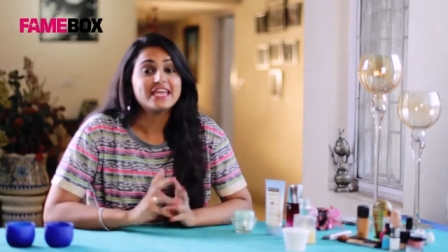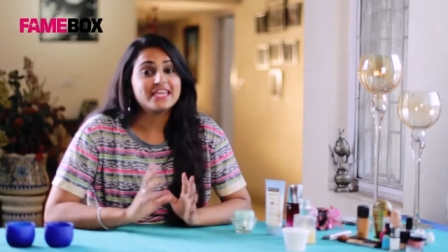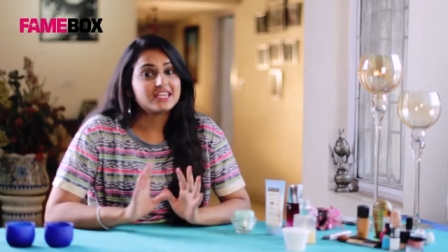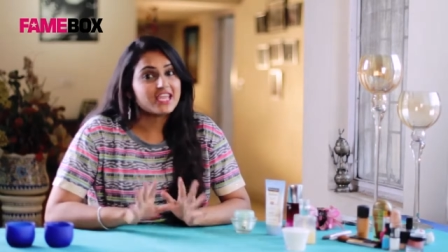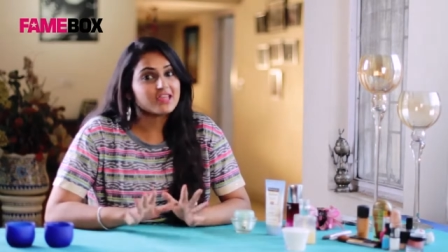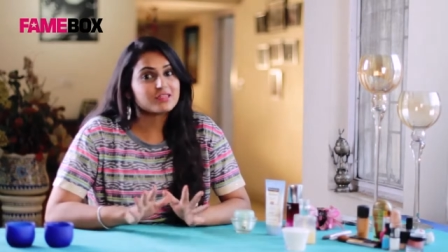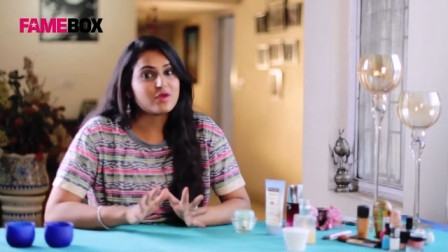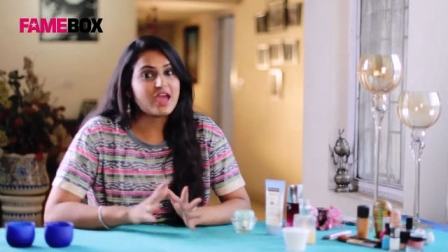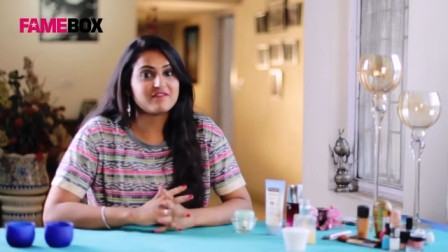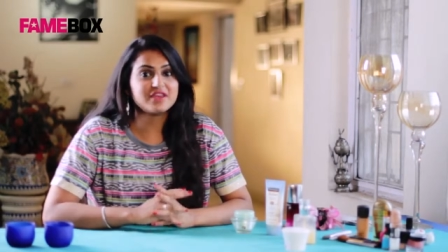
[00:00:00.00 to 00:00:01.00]
In case
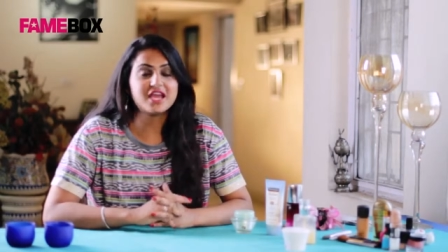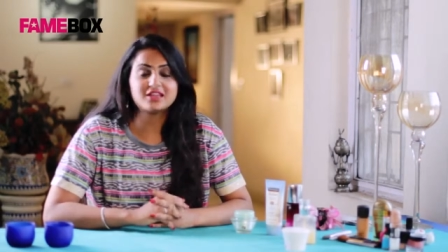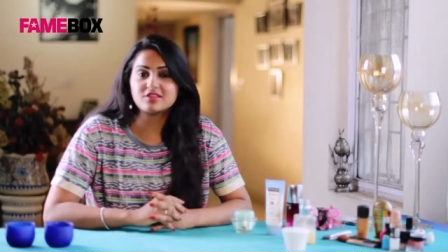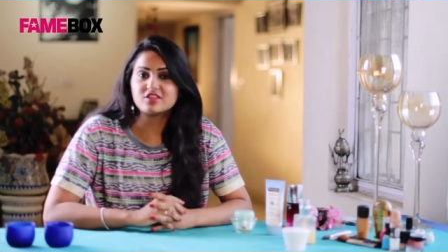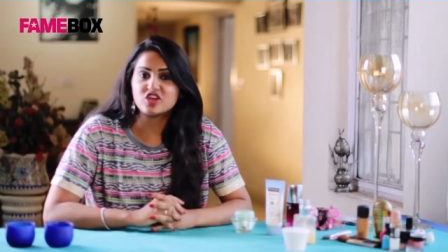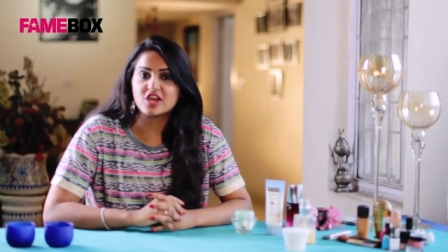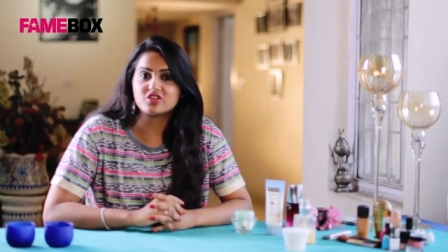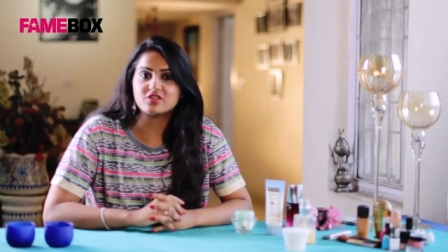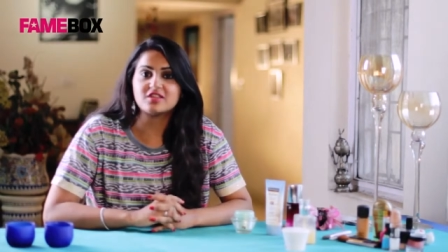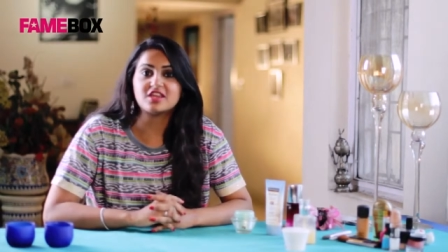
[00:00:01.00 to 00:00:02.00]
you have any other
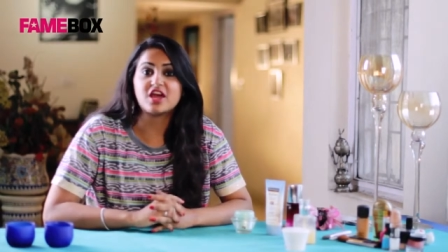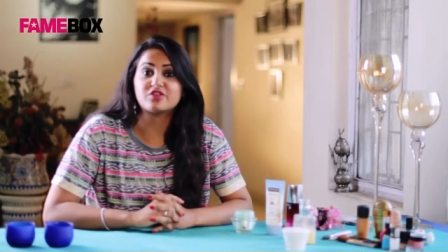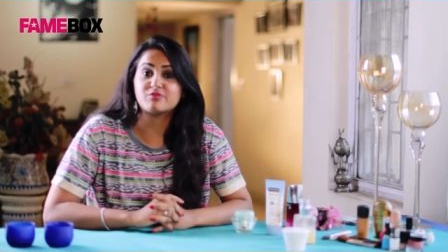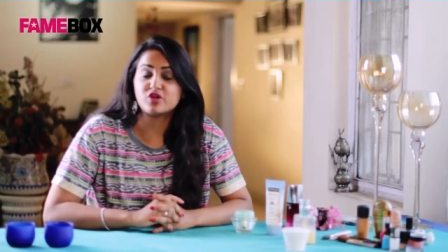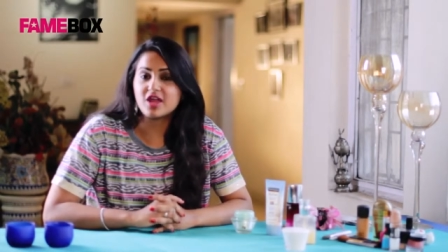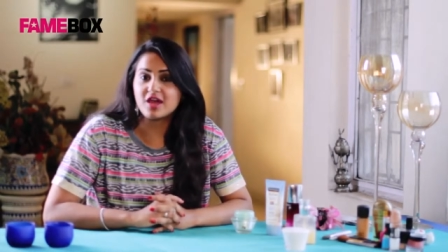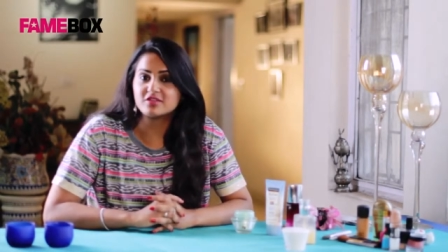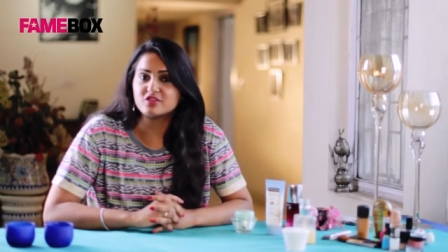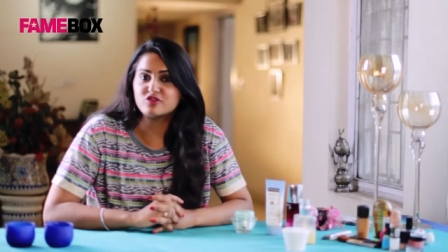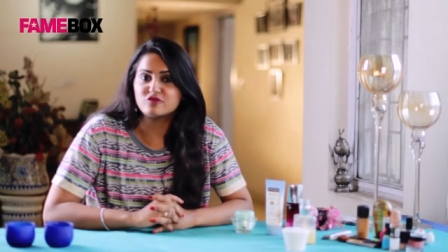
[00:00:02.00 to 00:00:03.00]
suggestions, any other
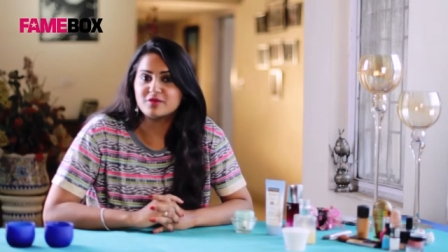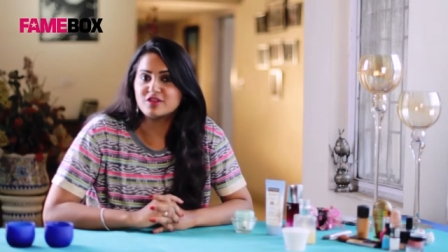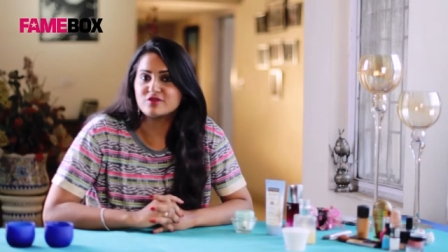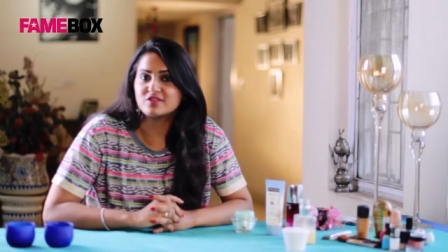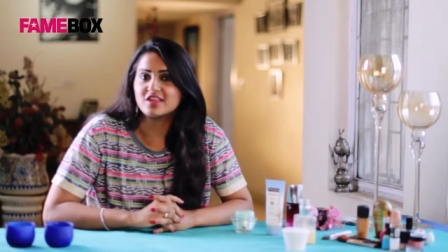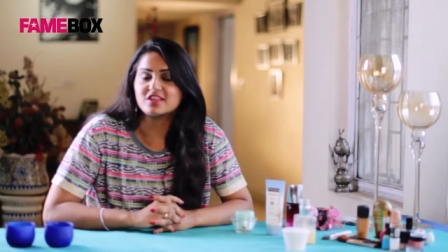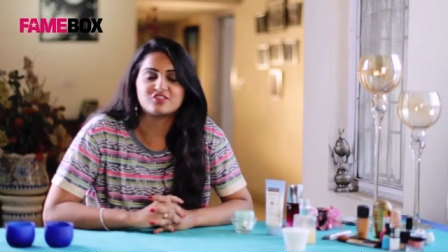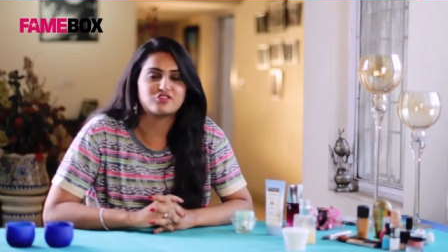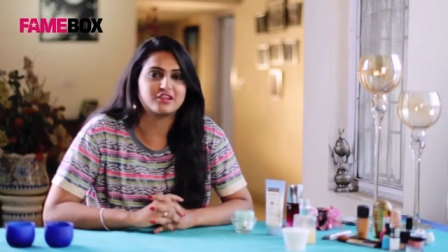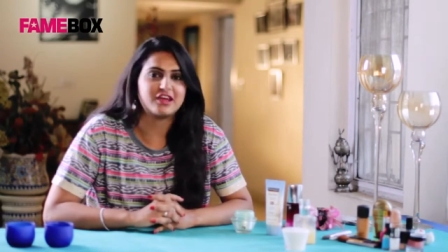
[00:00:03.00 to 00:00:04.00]
products that you've been using and
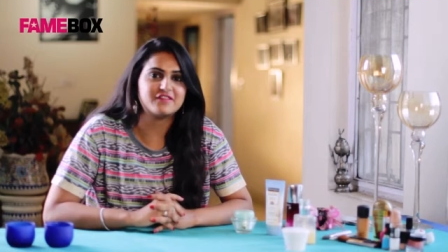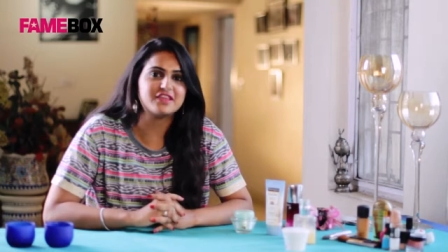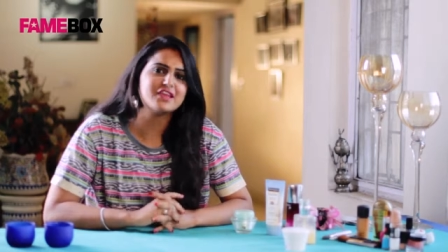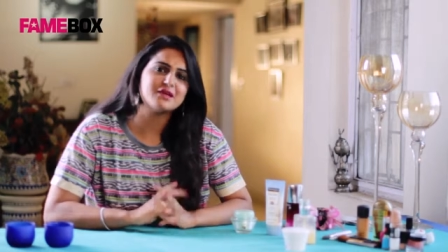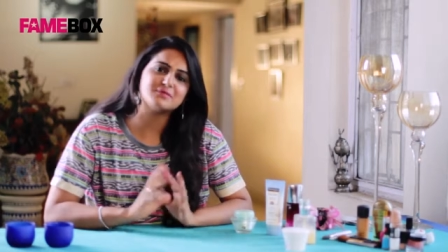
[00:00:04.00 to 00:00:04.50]
that you're loving,